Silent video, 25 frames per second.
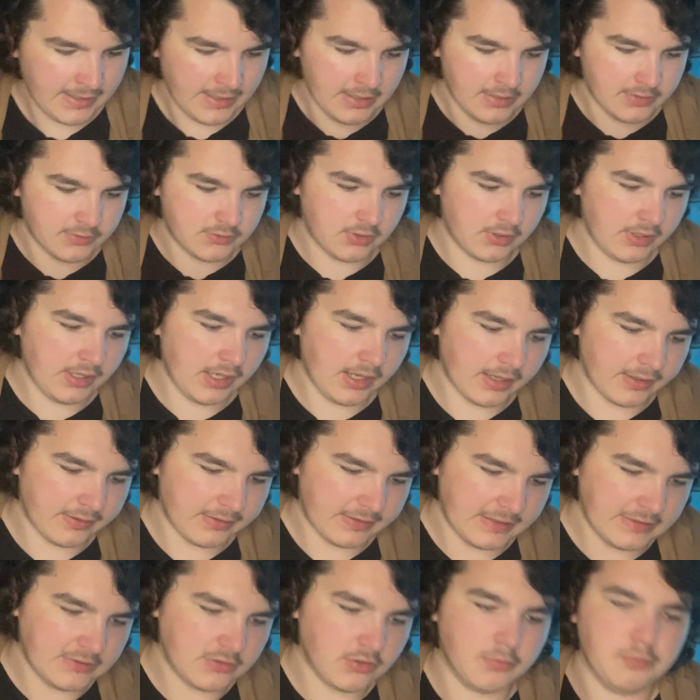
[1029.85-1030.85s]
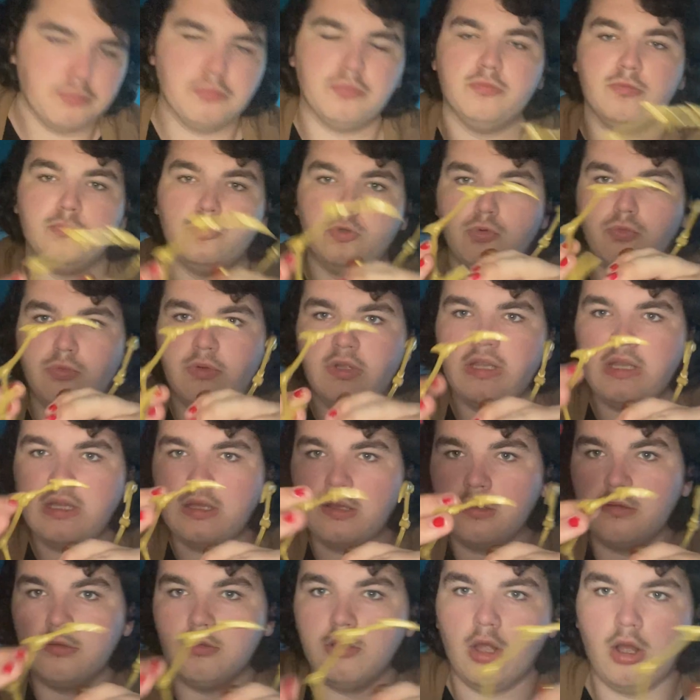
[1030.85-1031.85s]
So yeah, these are
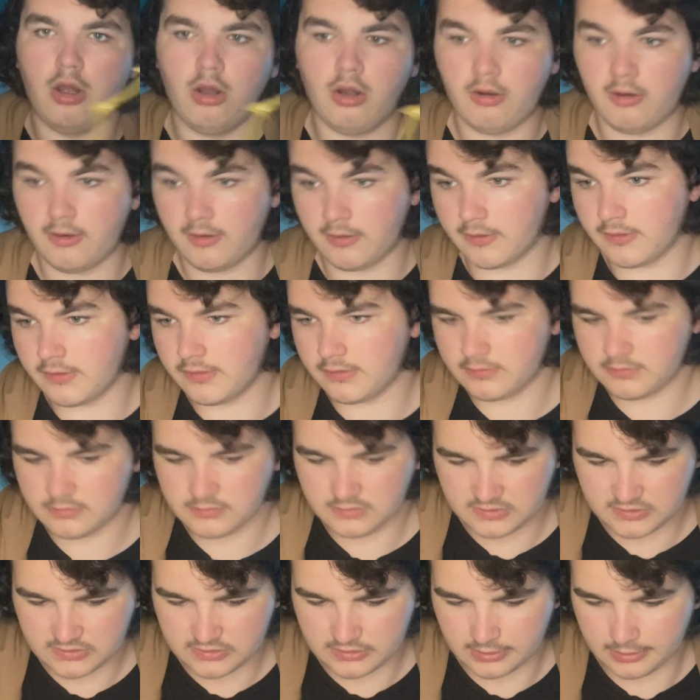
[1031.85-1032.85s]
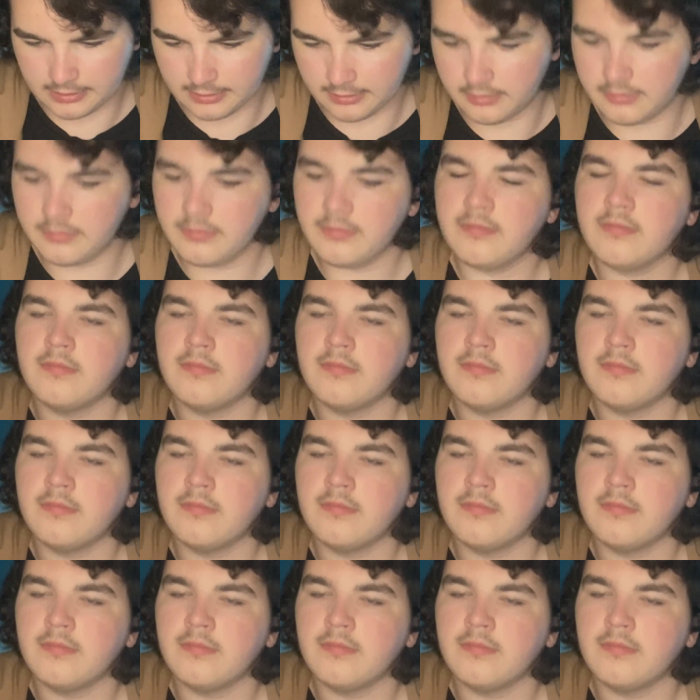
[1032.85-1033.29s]
really long. So